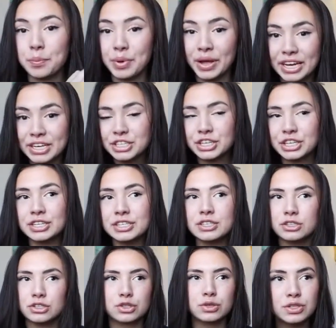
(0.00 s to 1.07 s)
are
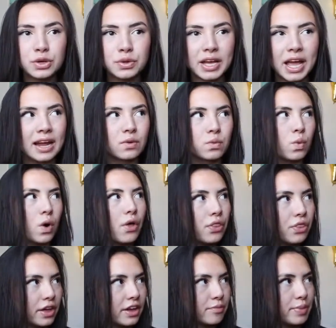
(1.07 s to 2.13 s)
pictures. Susie only had
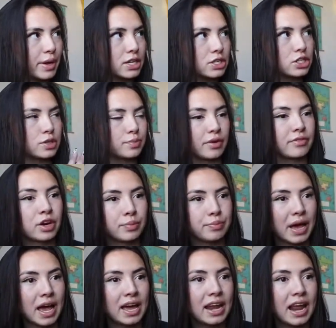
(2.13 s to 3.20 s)
one thing of pictures above her
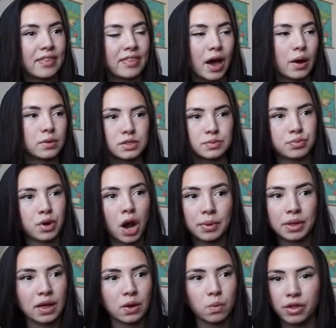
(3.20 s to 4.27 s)
bed, and that was
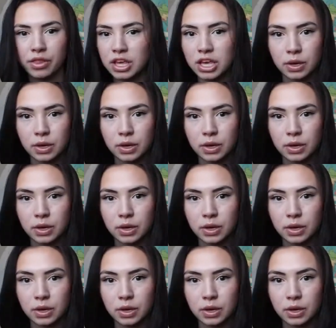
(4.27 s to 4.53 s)
probably like one of the